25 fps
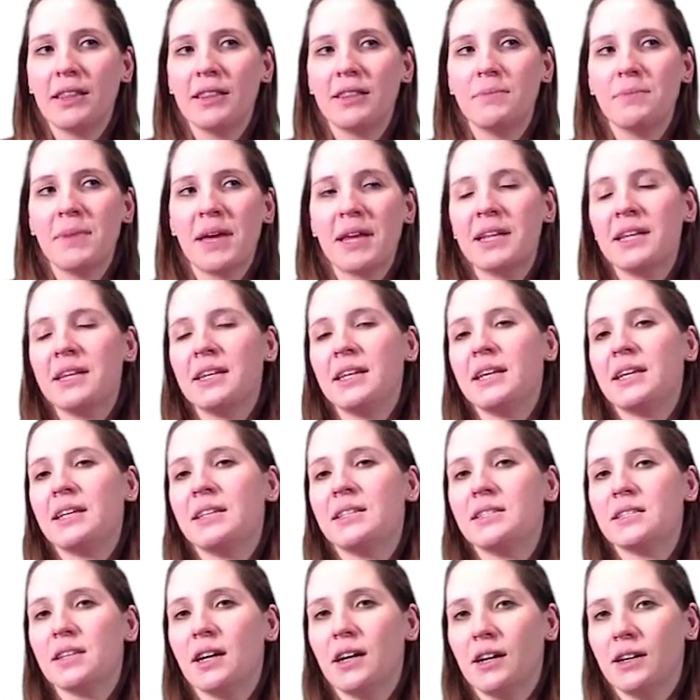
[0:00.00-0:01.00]
the many
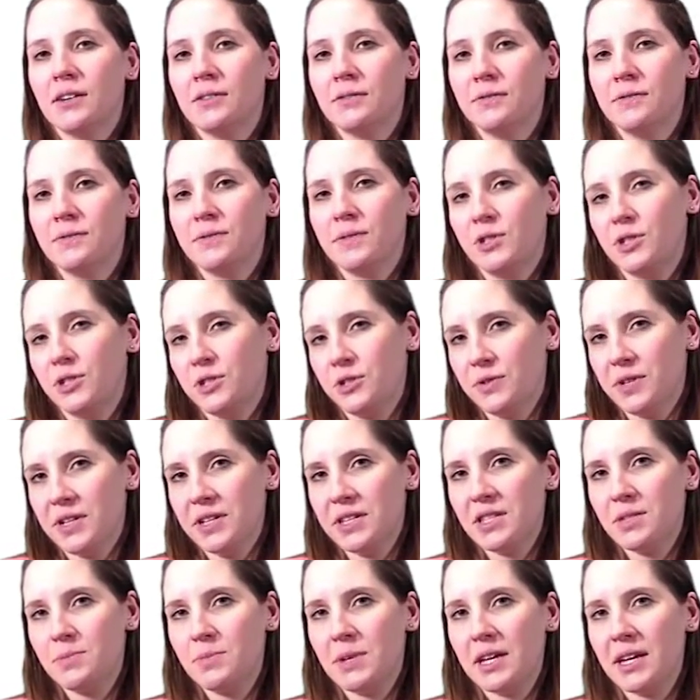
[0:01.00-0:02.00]
needs of
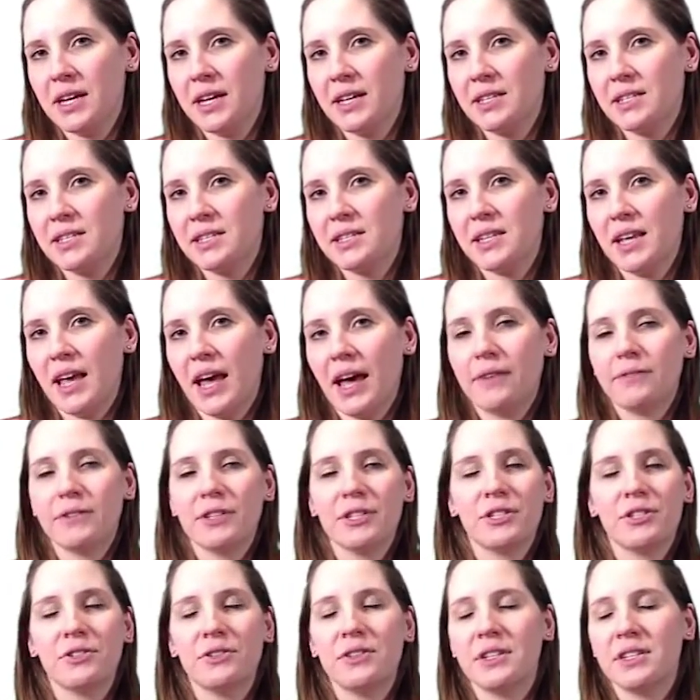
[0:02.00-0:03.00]
students because
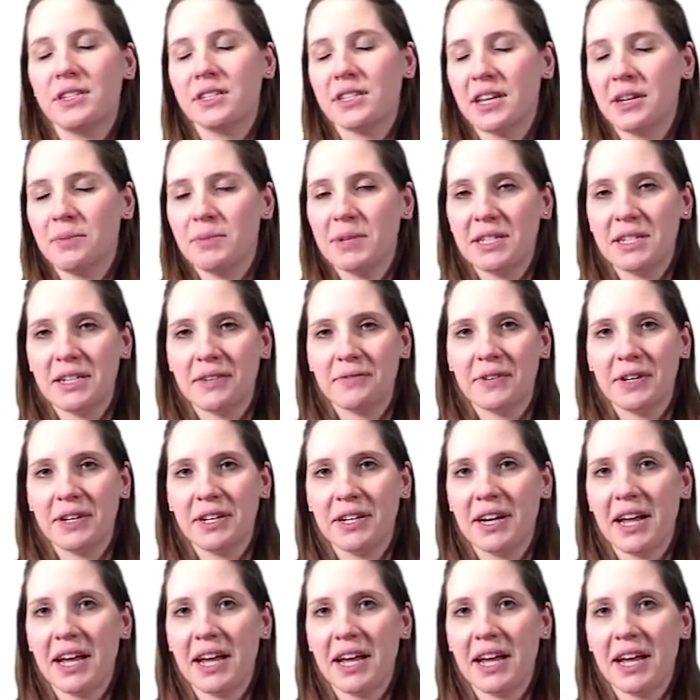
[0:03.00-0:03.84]
every student is going to be different.